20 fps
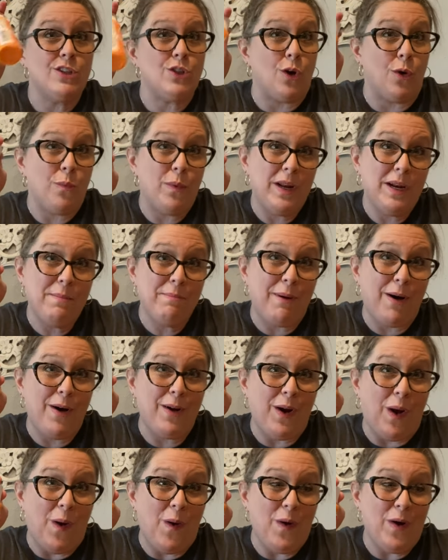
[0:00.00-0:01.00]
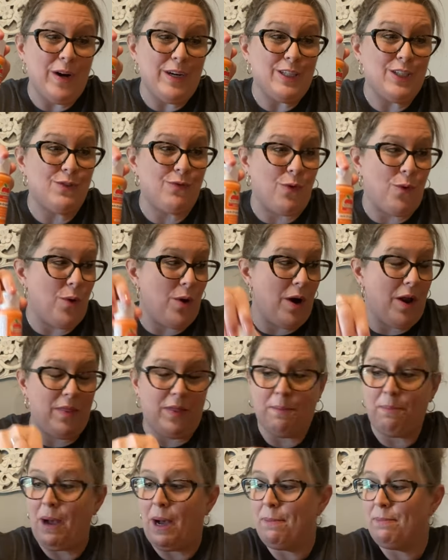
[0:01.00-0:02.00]
so I went and bought orange for
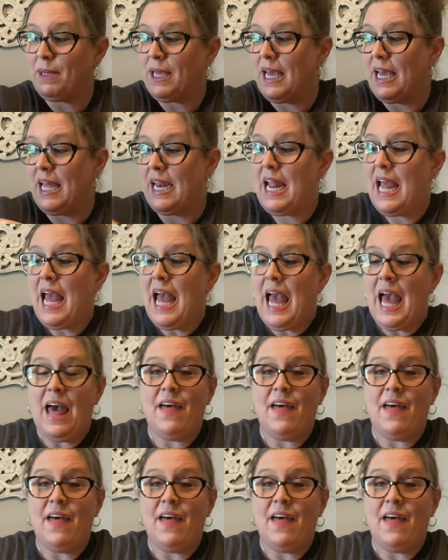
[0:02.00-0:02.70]
the pumpkin.